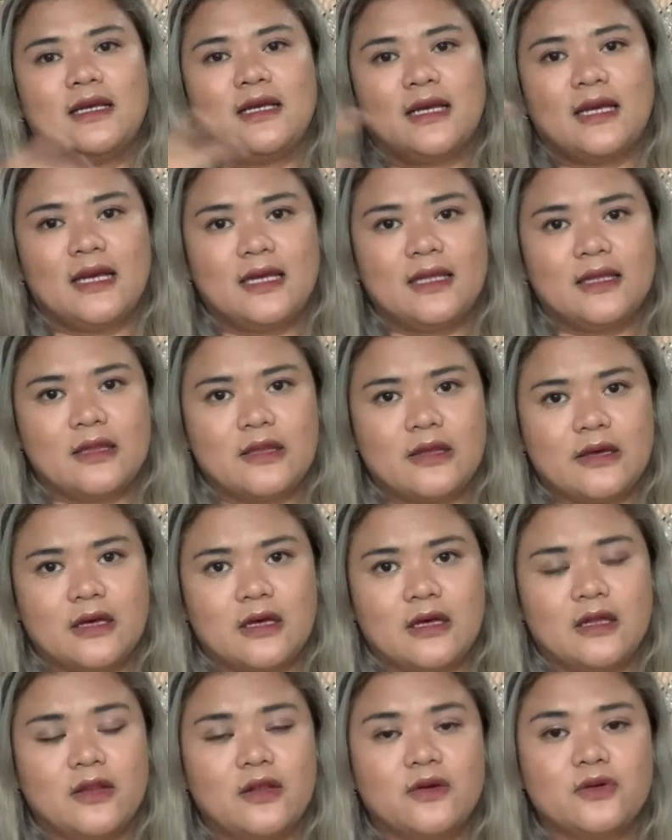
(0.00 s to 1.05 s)
And
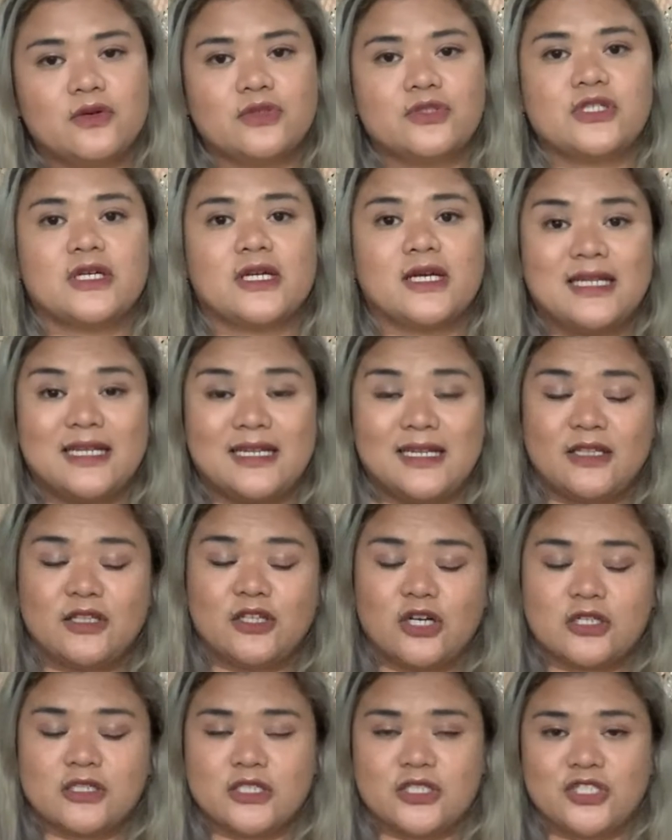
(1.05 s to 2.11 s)
the roots are gonna need
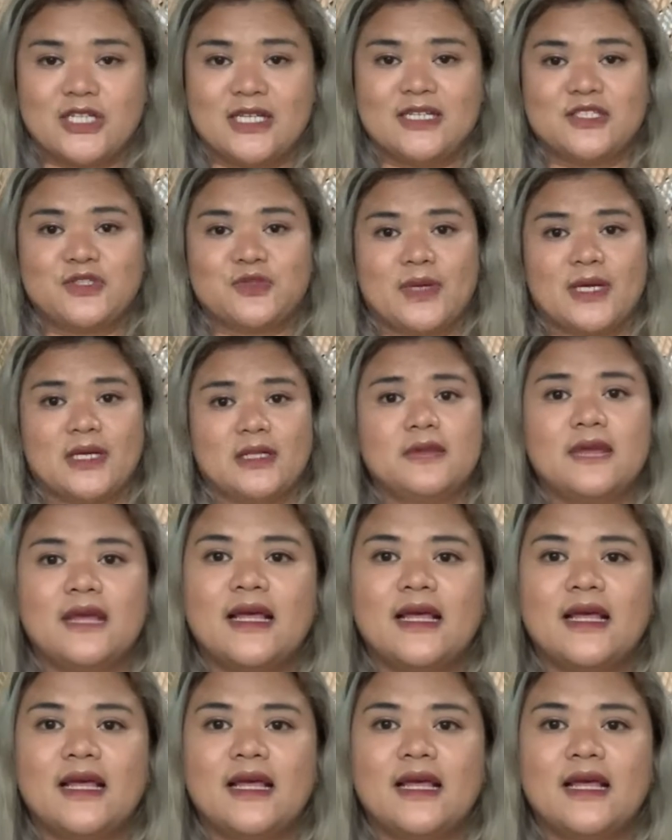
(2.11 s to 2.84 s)
oxygen as well.